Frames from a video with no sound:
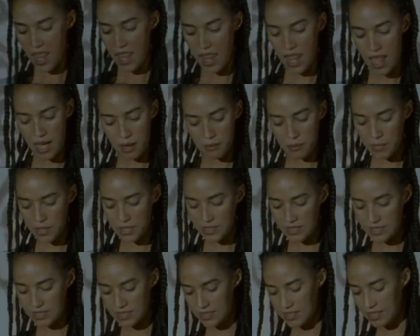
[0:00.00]

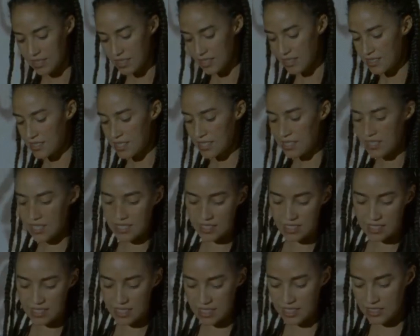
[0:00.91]
Numbers,
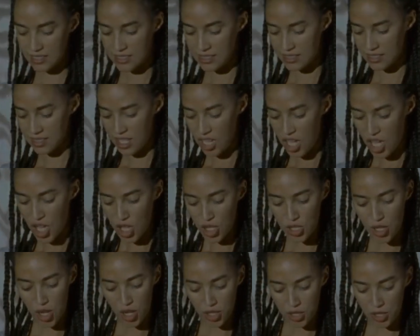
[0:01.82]
statistics,
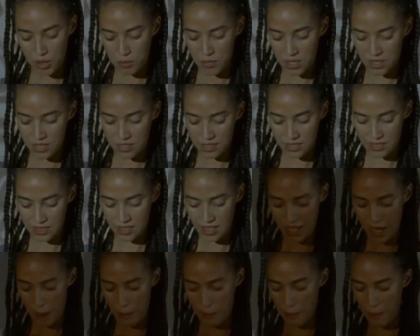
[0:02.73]
documents,
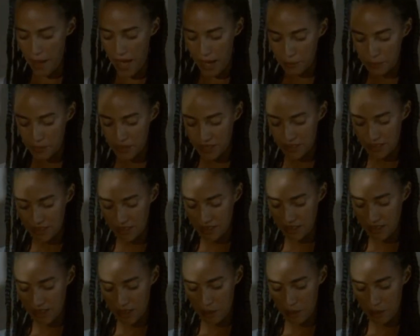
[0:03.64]
maps,